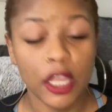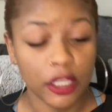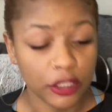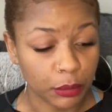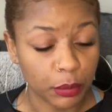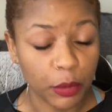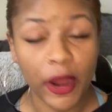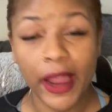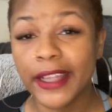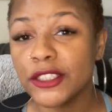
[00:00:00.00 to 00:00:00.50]
The
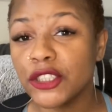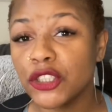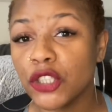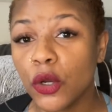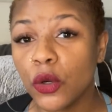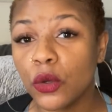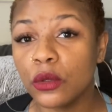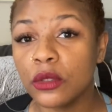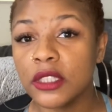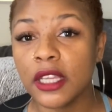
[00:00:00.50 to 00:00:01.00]
Brad
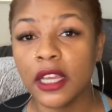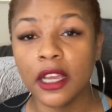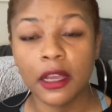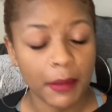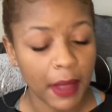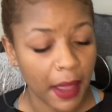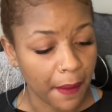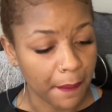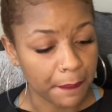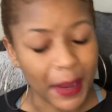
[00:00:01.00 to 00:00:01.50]
shows
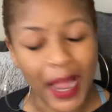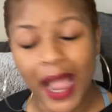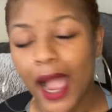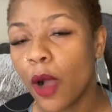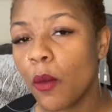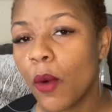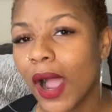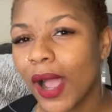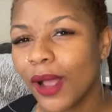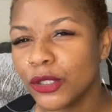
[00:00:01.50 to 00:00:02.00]
up, Bow
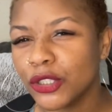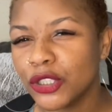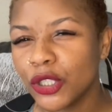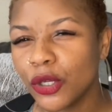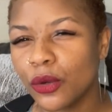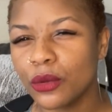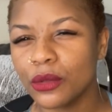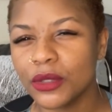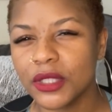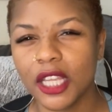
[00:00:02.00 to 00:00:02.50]
Wow
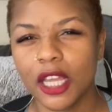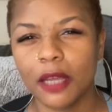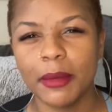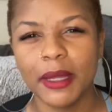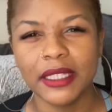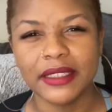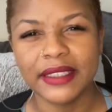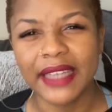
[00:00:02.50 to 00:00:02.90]
shows up,